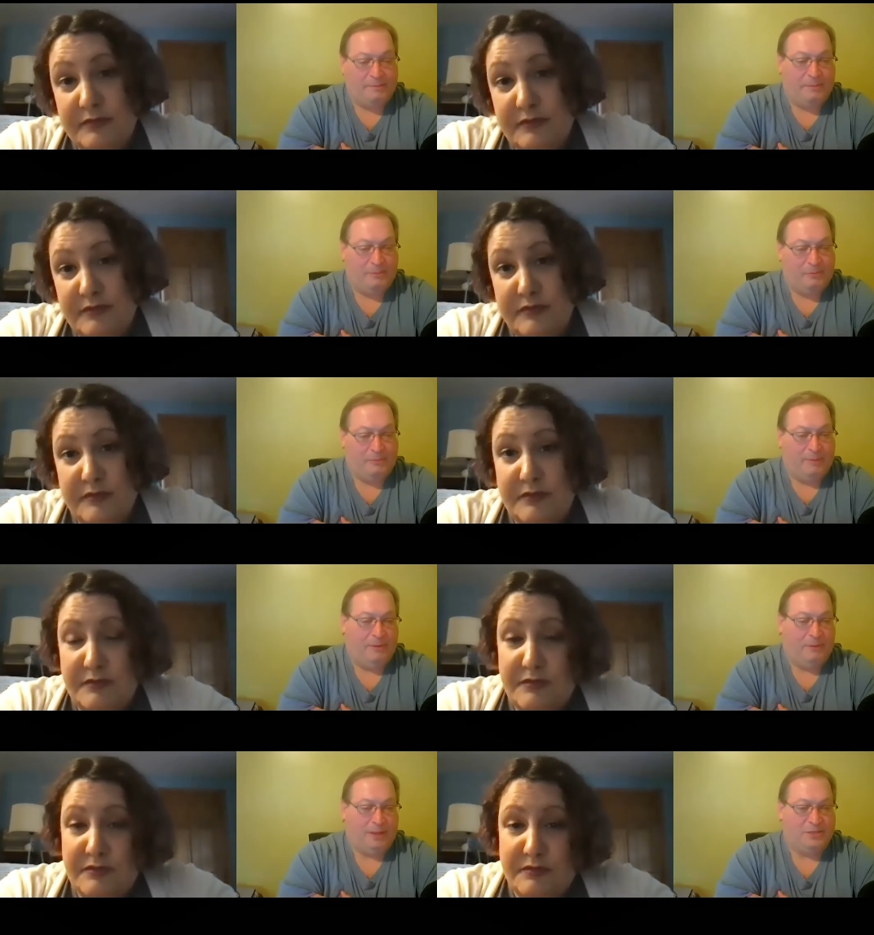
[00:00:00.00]
Speaker 1: of people who might
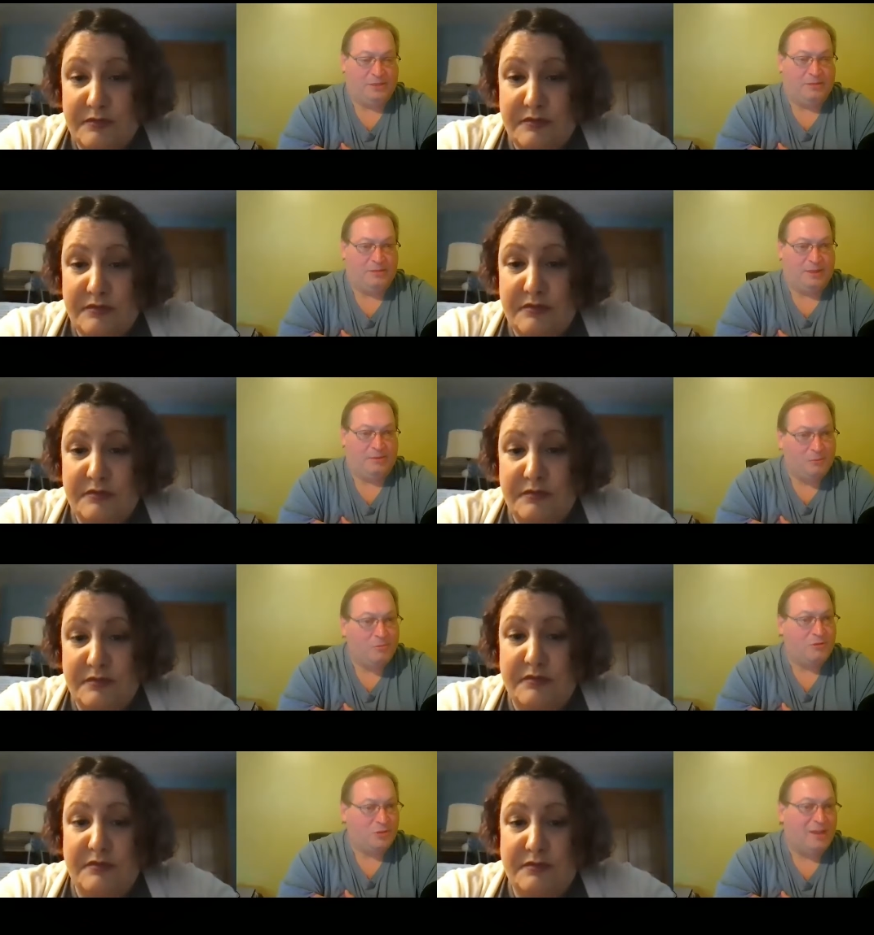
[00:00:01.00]
be watching this and say,
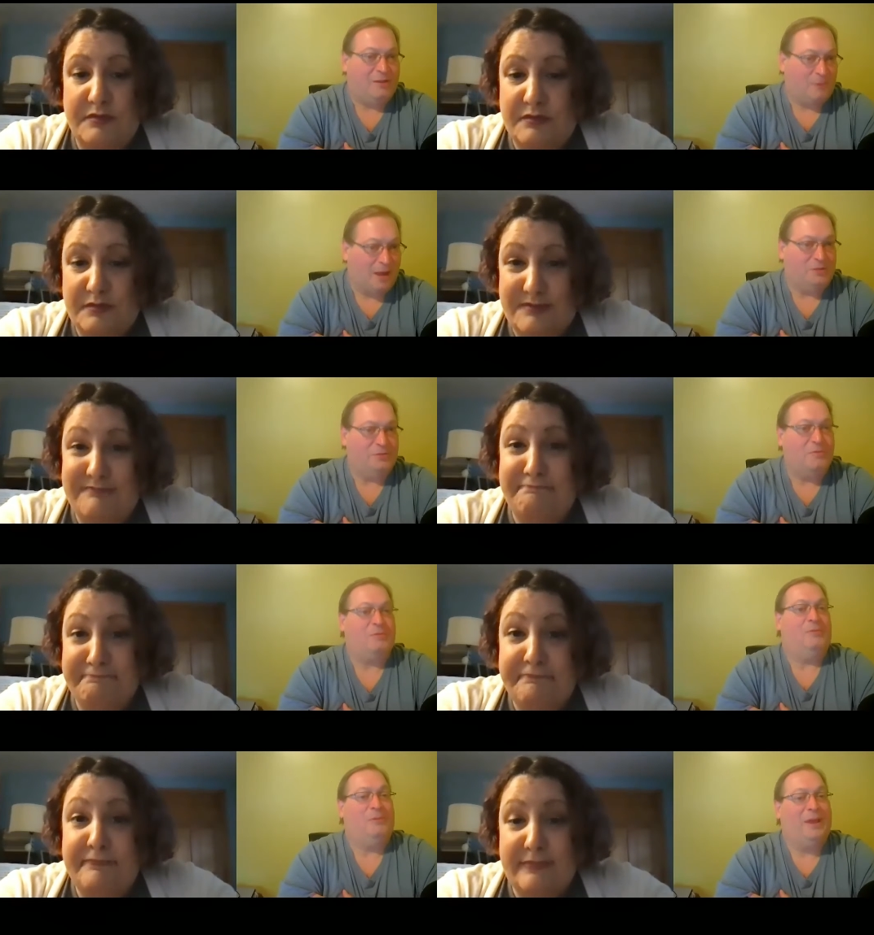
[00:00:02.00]
"Who's Jana Rogers?"
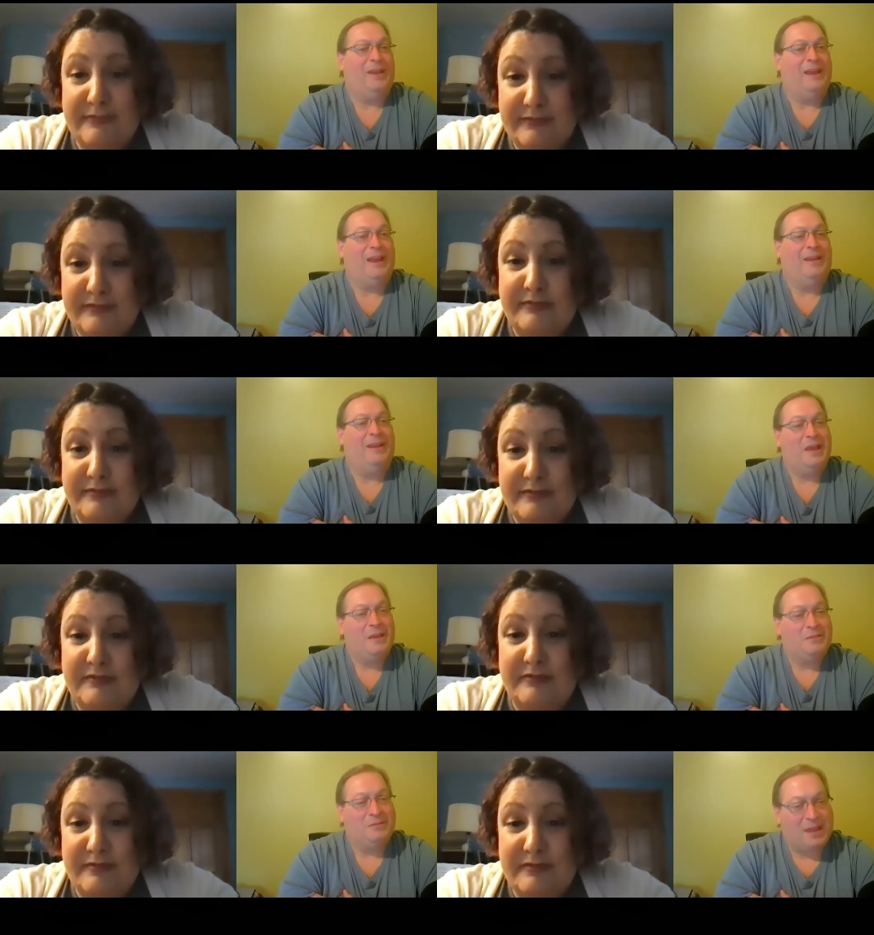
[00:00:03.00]
And and
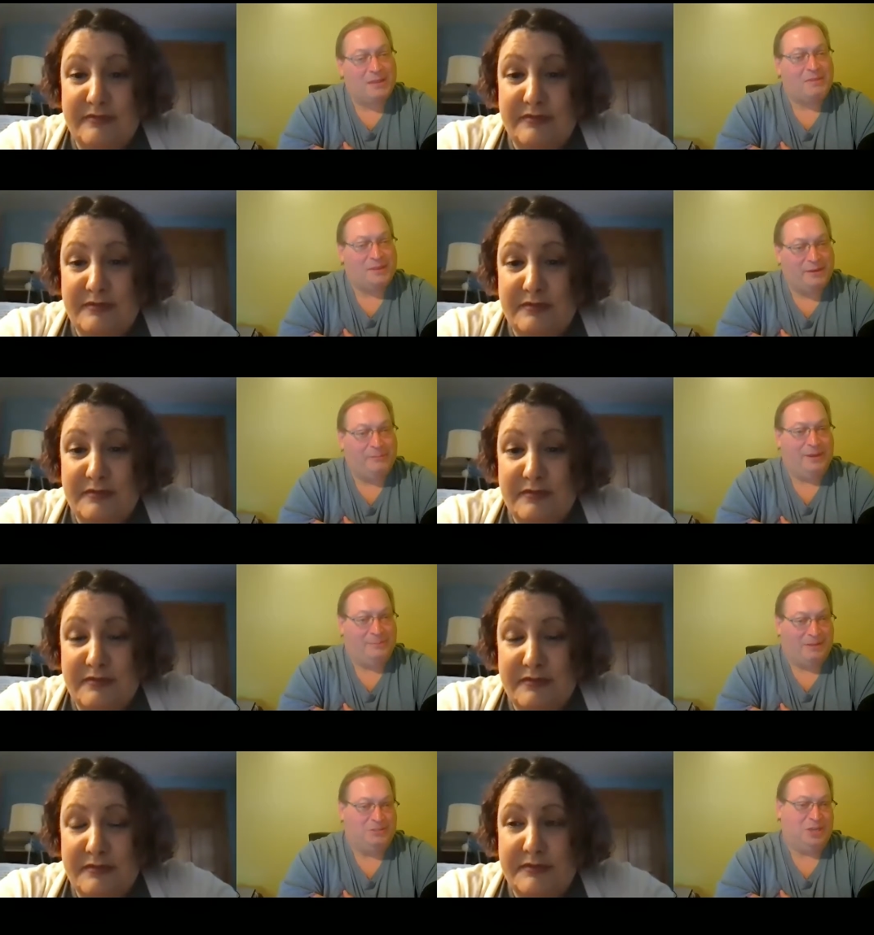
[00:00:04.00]
so tell us a little bit
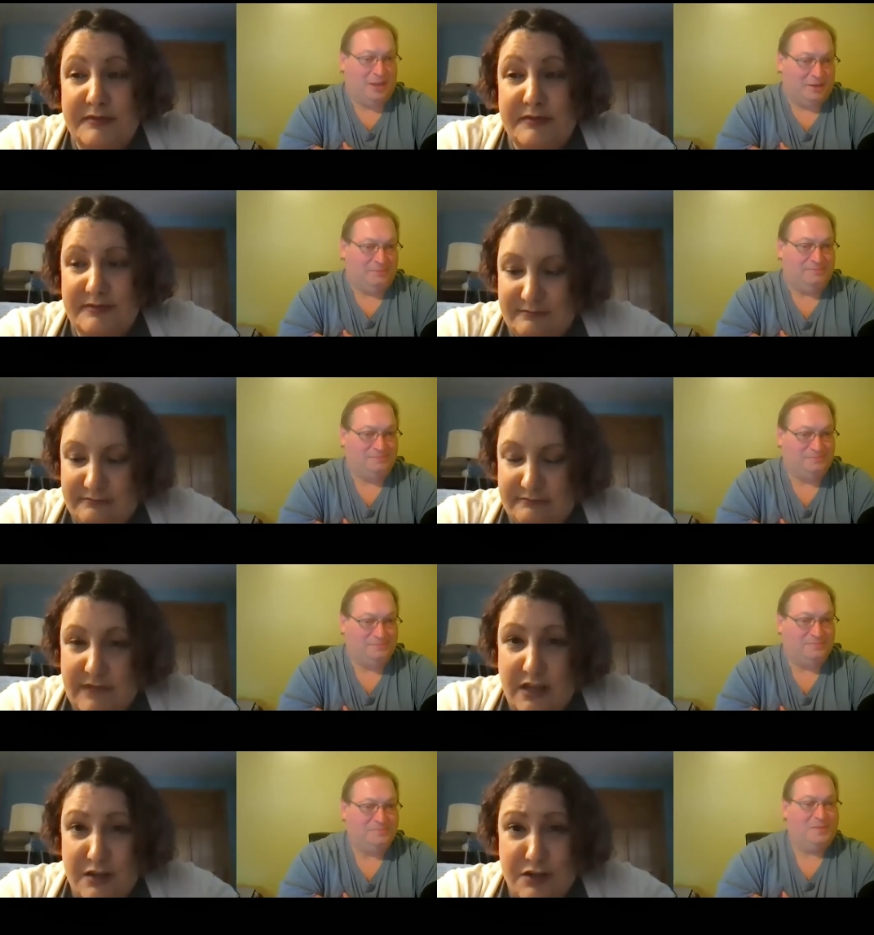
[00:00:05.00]
about Jana.
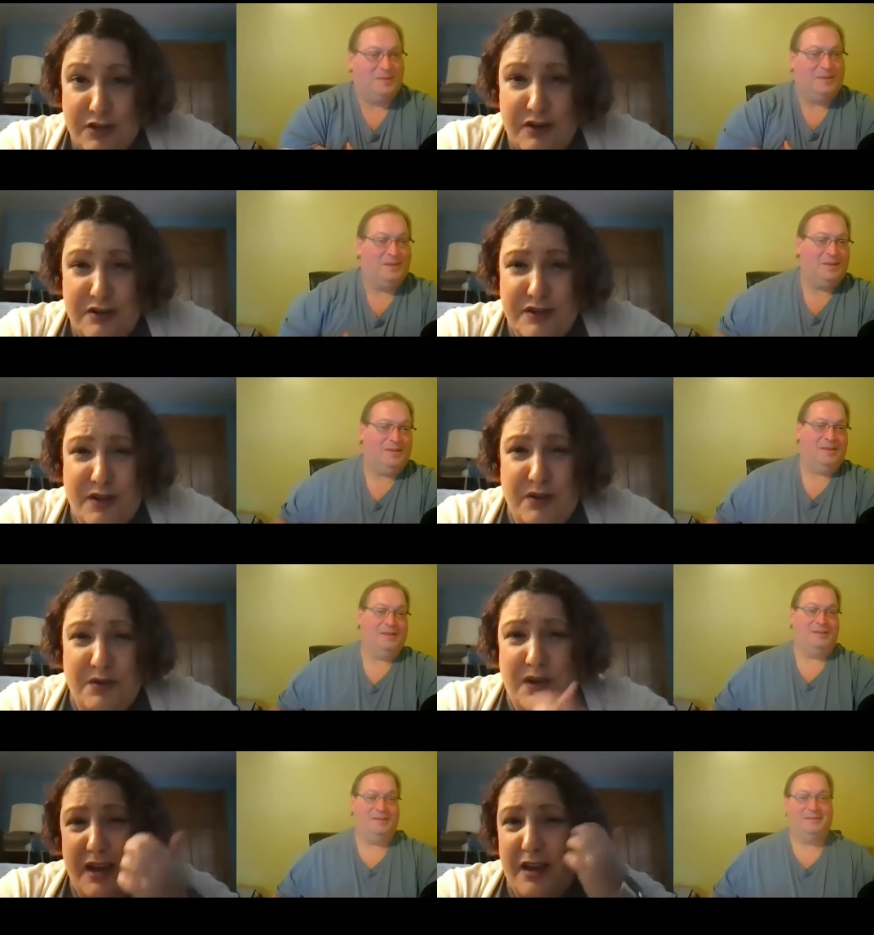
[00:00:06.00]
Speaker 2: Sure. So
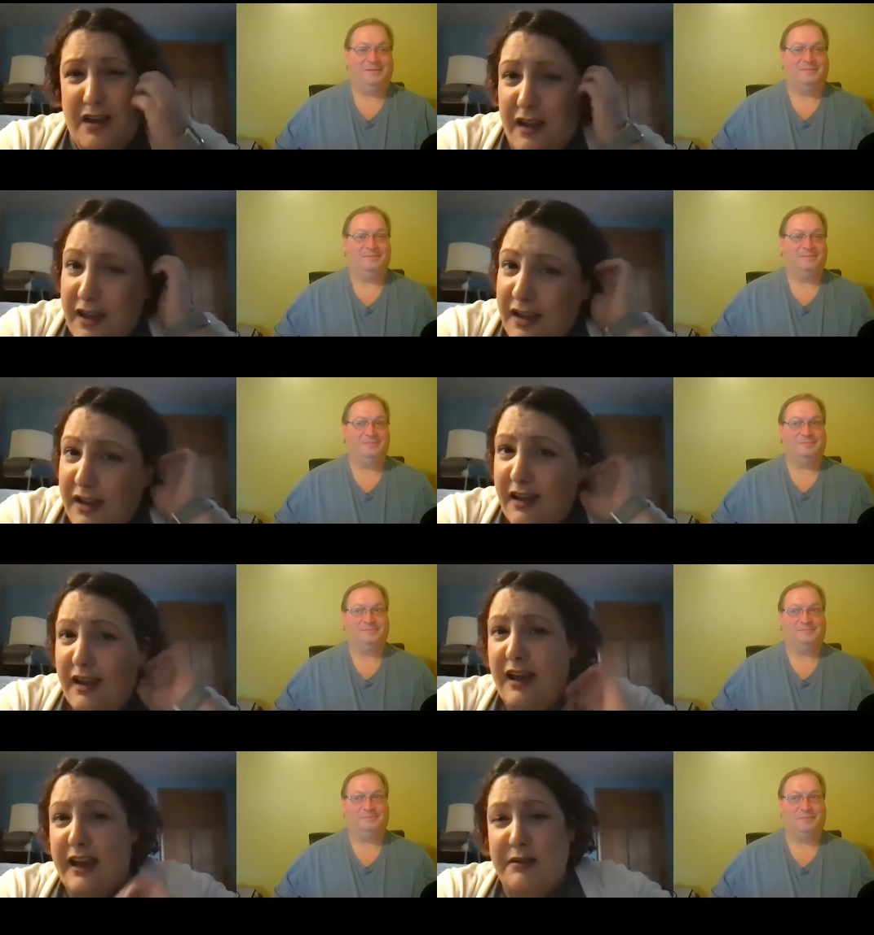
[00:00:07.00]
uh,
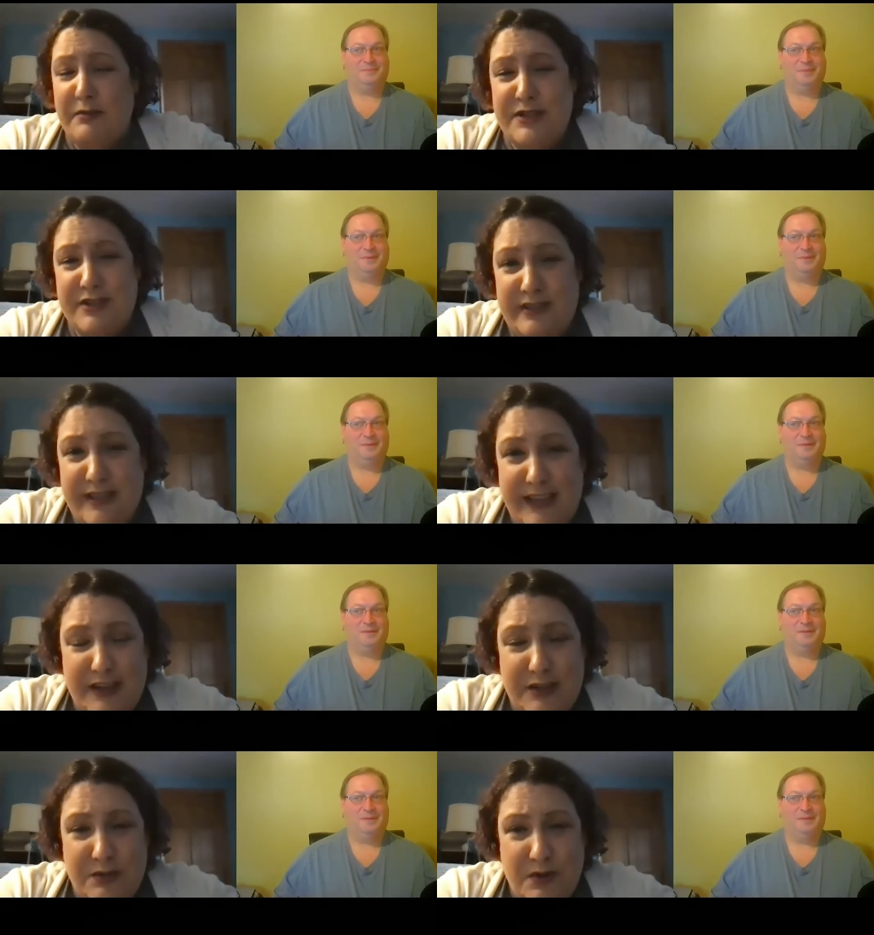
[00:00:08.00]
I originally
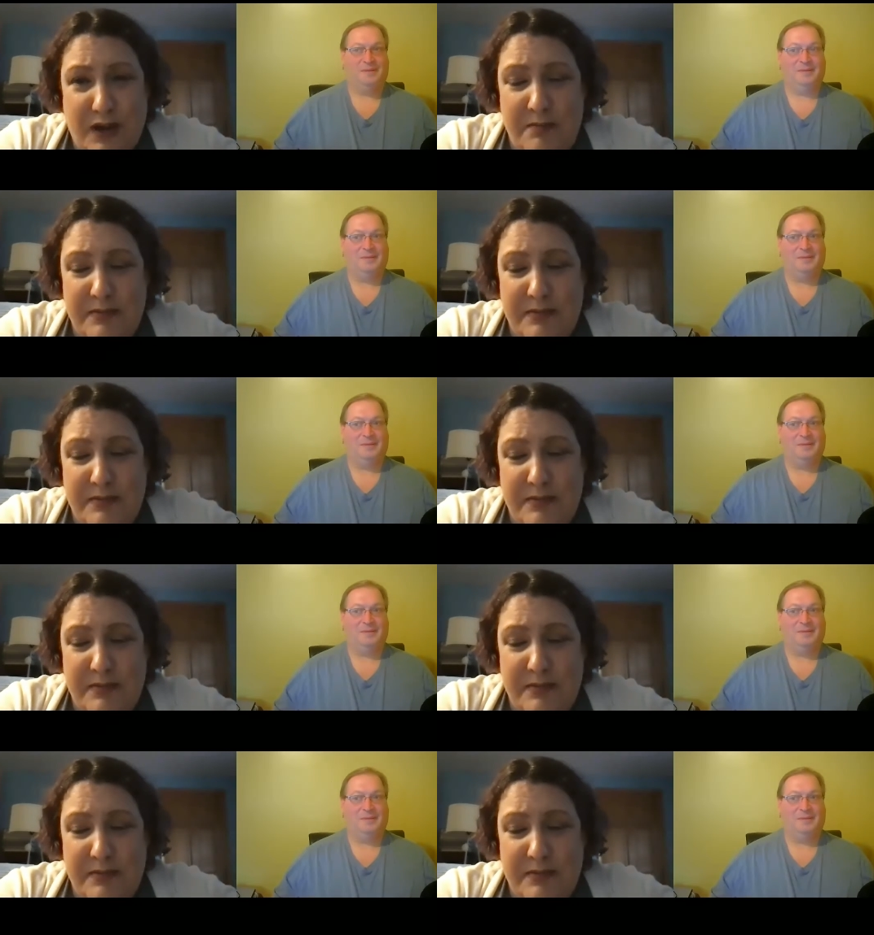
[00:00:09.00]
grew up